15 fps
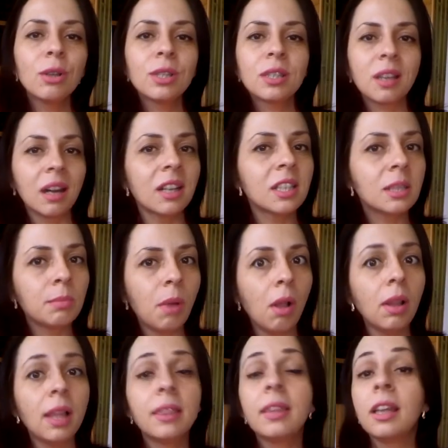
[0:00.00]
who start
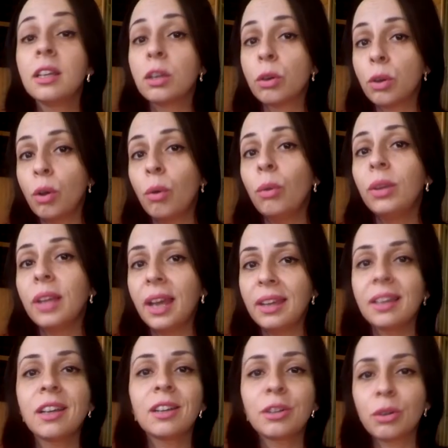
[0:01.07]
small and then grow
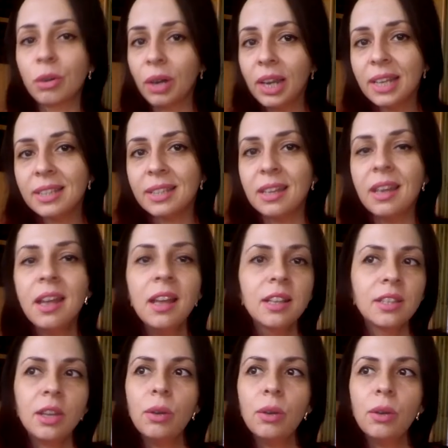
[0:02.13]
like crazy.